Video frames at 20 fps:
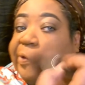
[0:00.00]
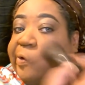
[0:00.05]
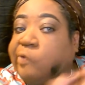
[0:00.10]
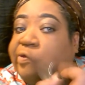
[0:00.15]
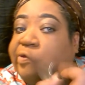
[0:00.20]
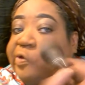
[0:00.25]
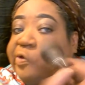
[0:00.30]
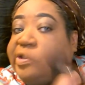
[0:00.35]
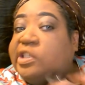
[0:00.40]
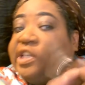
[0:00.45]

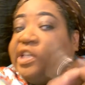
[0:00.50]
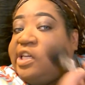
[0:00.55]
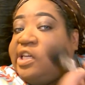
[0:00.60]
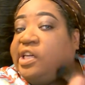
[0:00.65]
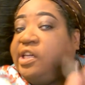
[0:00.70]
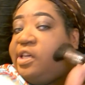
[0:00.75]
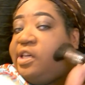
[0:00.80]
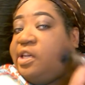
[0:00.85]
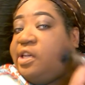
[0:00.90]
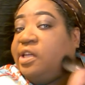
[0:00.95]

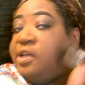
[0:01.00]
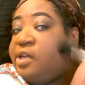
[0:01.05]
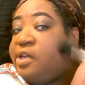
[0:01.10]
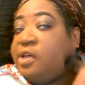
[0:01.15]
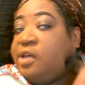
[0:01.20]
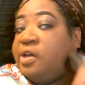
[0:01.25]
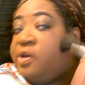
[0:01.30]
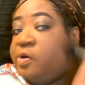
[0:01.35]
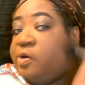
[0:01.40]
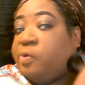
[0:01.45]
routine
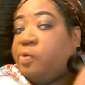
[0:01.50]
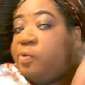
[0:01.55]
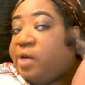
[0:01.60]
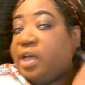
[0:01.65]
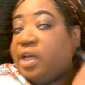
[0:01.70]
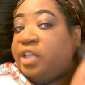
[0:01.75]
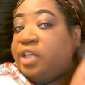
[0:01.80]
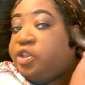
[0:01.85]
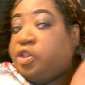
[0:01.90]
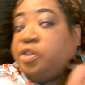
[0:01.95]
when
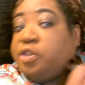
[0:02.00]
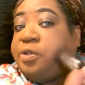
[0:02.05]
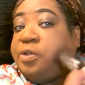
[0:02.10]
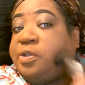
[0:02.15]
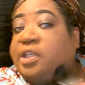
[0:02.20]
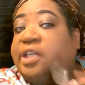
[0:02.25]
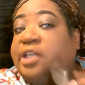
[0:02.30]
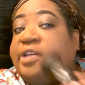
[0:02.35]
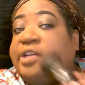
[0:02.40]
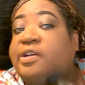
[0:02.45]
I do
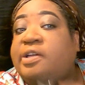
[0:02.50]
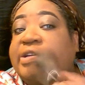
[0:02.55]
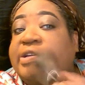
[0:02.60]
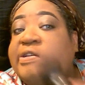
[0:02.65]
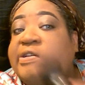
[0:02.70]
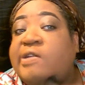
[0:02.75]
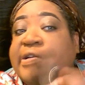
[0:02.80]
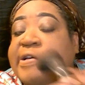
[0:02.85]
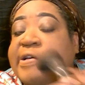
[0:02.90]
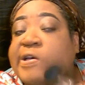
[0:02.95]
it,
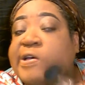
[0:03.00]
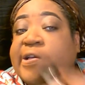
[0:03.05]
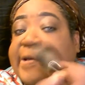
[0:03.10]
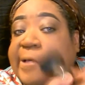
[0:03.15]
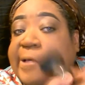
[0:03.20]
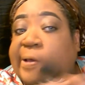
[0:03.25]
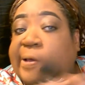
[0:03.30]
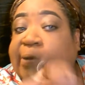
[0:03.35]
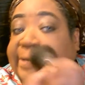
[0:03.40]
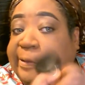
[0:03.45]

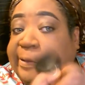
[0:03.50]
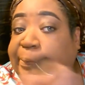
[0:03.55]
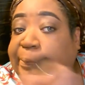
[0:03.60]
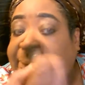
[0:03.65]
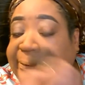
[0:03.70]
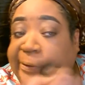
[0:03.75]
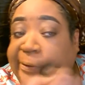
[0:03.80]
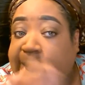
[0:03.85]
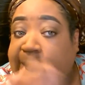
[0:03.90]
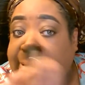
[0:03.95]
and this
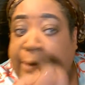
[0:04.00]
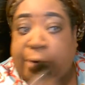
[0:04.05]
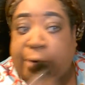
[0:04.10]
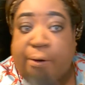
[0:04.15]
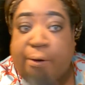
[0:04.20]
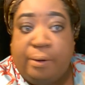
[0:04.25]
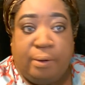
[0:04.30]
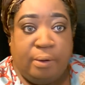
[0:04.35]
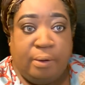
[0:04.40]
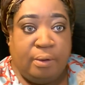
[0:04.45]
puts
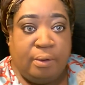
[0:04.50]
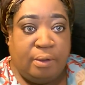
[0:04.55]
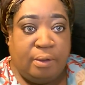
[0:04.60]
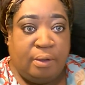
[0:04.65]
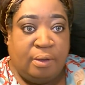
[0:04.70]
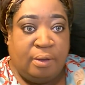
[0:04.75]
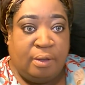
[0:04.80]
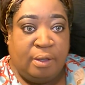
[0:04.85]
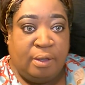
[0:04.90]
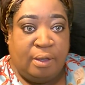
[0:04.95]
color
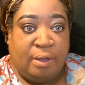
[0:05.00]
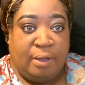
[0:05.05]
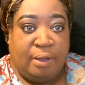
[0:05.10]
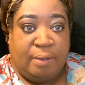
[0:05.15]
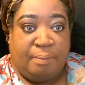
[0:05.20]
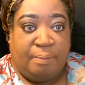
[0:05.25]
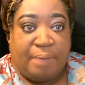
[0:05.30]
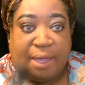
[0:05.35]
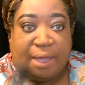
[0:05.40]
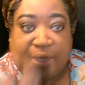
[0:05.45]

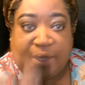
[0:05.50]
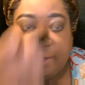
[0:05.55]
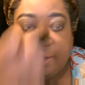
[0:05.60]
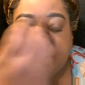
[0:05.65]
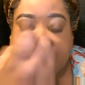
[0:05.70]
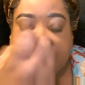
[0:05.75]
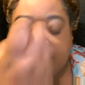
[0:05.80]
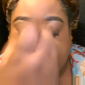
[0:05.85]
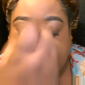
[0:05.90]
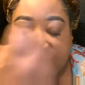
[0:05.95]
back into
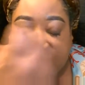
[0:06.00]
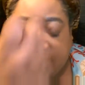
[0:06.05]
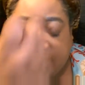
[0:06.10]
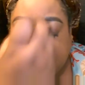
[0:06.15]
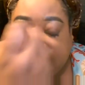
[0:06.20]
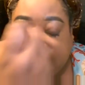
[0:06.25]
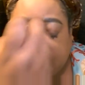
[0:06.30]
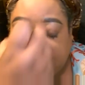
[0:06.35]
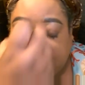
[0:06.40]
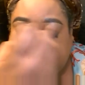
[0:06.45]
my
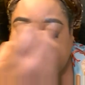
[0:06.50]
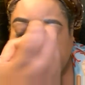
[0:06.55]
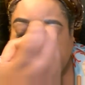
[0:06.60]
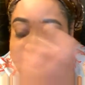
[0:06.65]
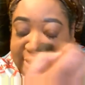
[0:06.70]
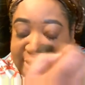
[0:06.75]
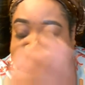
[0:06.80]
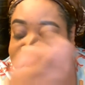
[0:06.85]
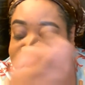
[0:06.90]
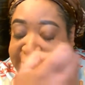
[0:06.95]
face,
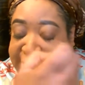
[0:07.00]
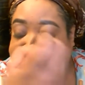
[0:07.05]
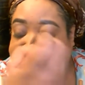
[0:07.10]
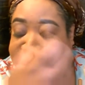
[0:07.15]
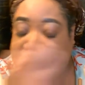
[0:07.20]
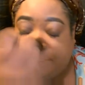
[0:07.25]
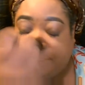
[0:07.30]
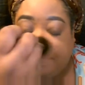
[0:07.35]
as you can see.